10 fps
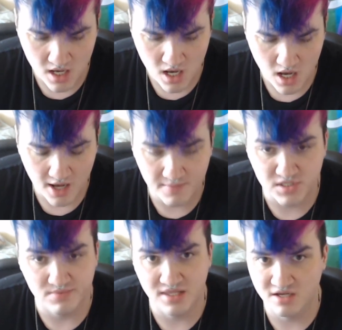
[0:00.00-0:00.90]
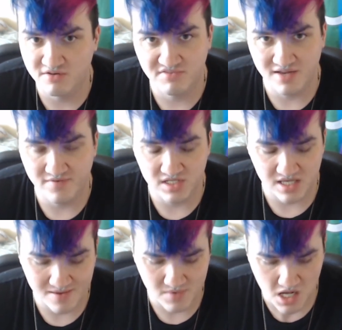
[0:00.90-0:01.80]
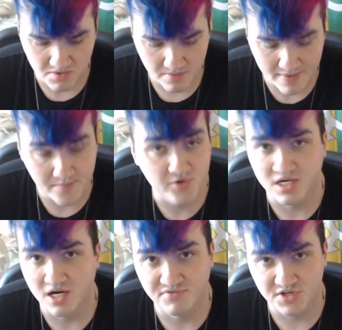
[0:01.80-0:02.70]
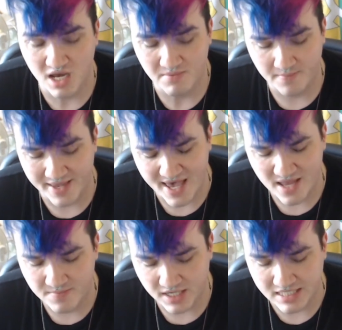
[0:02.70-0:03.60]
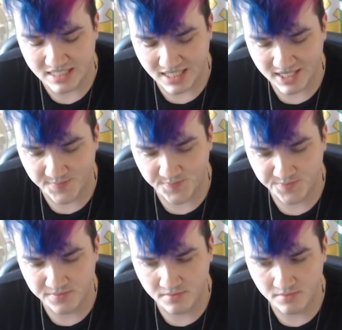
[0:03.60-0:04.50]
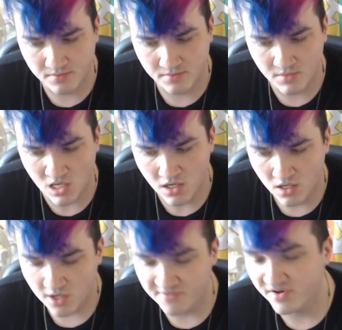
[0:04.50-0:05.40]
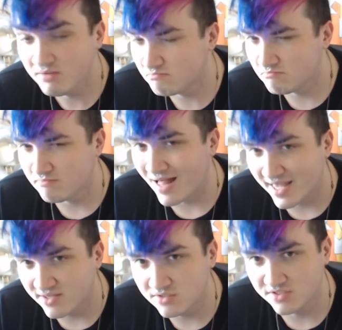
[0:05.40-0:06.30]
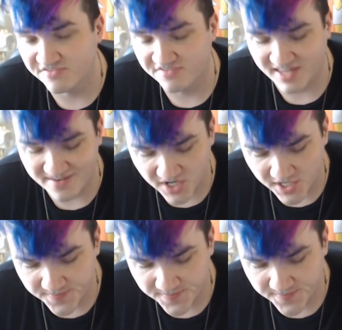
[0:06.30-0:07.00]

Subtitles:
and some other flavors that I'm not remembering off the top of my head, but it's like a very mild flavor.